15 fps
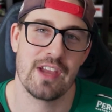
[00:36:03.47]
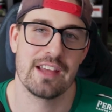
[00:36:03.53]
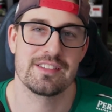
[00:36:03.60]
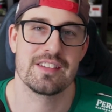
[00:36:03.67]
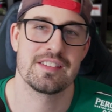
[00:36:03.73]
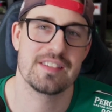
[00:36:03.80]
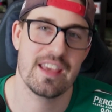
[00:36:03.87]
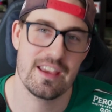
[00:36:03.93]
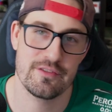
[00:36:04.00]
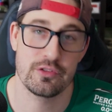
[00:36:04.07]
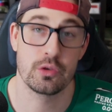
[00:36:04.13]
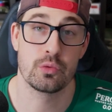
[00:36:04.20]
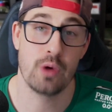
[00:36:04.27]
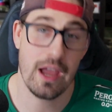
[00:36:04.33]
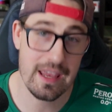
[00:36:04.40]
to say for
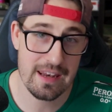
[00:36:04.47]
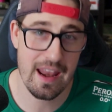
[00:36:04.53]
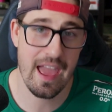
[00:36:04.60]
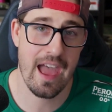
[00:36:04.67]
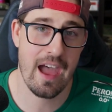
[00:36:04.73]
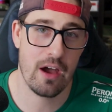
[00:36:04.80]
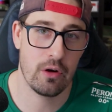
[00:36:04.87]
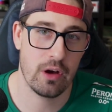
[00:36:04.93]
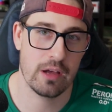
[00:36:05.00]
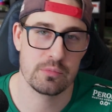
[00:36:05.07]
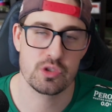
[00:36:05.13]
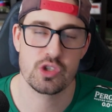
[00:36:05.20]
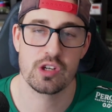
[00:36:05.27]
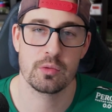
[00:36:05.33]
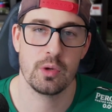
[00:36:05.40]
right now. I'm
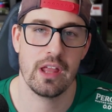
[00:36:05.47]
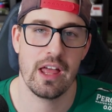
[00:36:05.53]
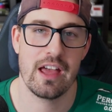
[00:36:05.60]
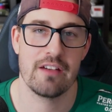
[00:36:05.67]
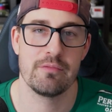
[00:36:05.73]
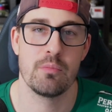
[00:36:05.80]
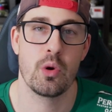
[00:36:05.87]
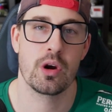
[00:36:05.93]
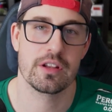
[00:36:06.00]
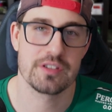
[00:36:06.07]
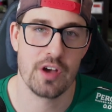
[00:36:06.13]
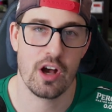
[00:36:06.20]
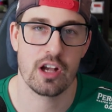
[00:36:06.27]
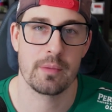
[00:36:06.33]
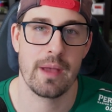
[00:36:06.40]
sure we'll have more to
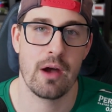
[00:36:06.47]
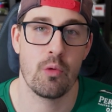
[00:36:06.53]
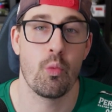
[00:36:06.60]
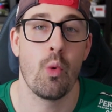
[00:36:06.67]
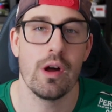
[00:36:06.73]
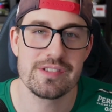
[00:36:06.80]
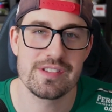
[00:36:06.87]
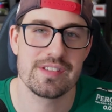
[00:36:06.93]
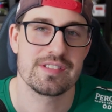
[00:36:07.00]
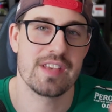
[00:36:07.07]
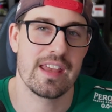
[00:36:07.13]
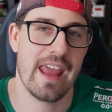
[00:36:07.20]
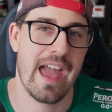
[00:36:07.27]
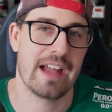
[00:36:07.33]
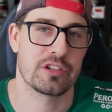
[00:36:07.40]
talk about once the set
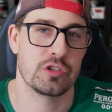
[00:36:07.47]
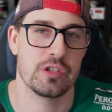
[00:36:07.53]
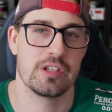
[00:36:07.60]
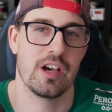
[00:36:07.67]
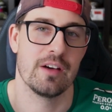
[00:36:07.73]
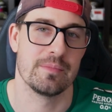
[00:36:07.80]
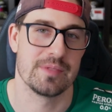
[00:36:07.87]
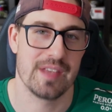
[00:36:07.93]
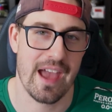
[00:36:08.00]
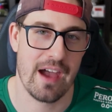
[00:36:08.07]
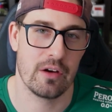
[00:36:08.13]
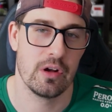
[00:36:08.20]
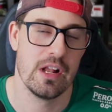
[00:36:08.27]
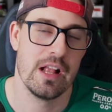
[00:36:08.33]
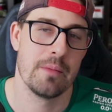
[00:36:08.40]
actually comes out.